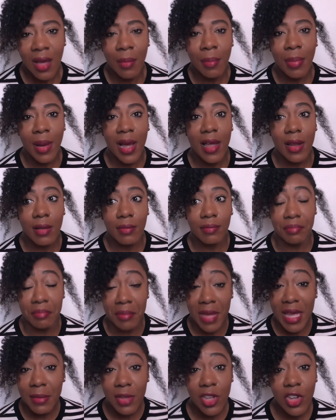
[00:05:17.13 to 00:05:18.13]
But
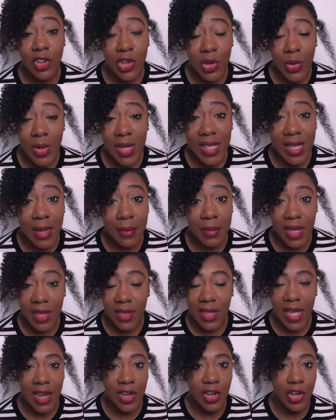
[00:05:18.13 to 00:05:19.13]
maybe you're doing something
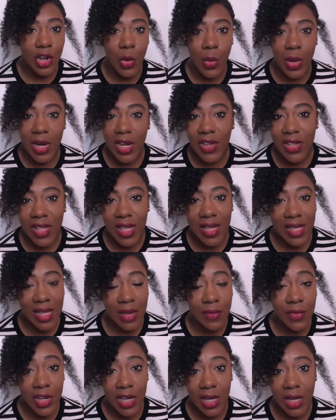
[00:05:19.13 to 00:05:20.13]
that no one else has
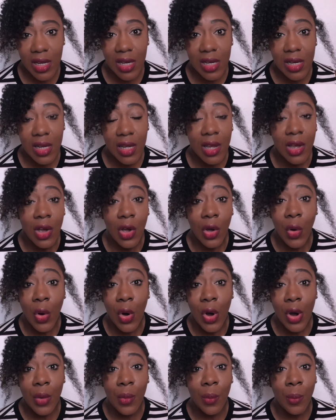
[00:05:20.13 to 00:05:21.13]
ever done,
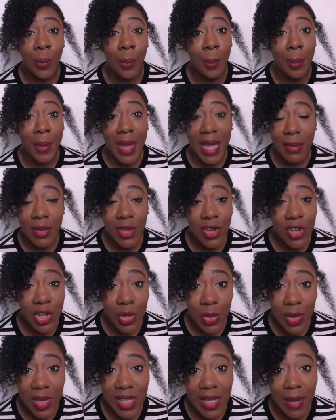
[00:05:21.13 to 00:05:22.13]
or maybe you're
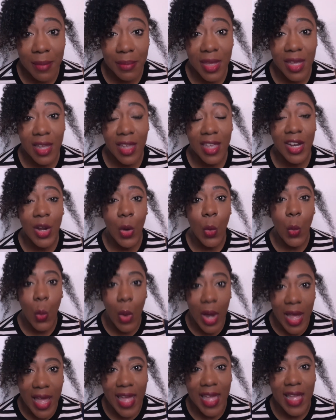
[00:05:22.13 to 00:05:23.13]
doing something in a
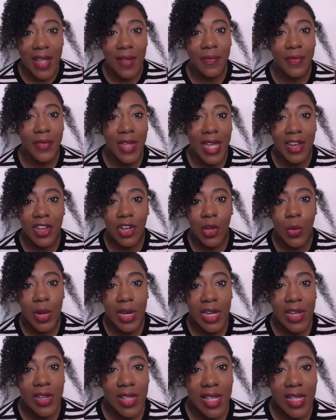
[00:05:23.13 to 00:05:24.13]
way that no one
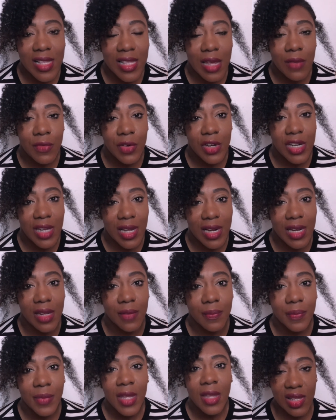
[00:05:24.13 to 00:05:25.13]
else has ever done it.
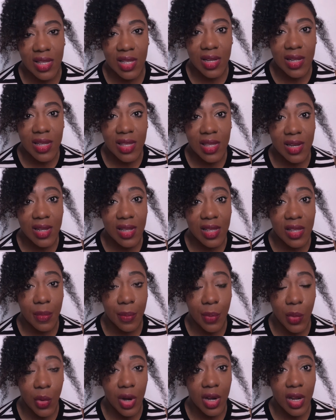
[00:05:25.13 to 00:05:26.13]
Soliciting
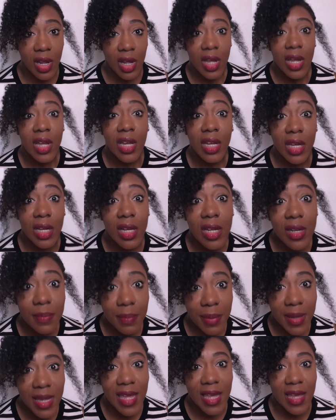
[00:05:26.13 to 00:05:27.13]
support could
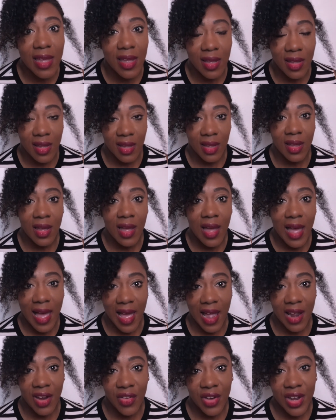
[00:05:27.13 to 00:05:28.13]
be
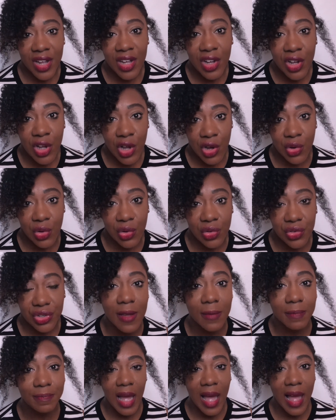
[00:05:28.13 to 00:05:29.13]
hiring a coach,
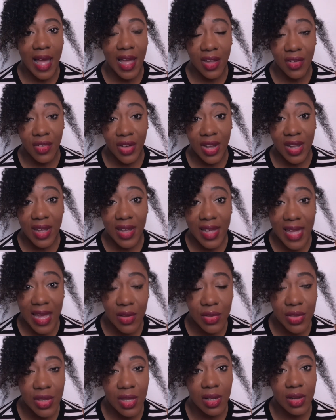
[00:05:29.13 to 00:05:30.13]
hiring a
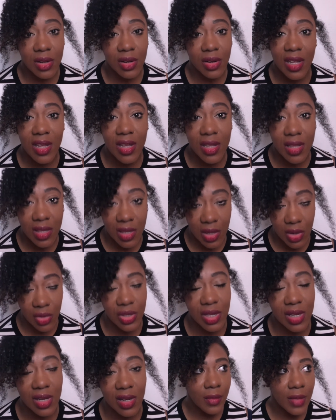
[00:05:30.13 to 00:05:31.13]
counselor, a
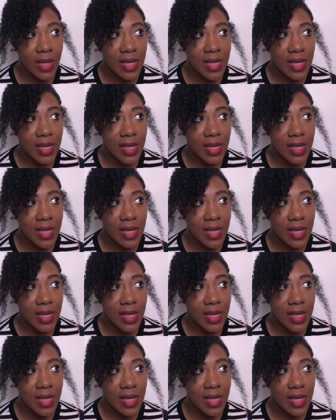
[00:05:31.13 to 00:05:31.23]
consultant.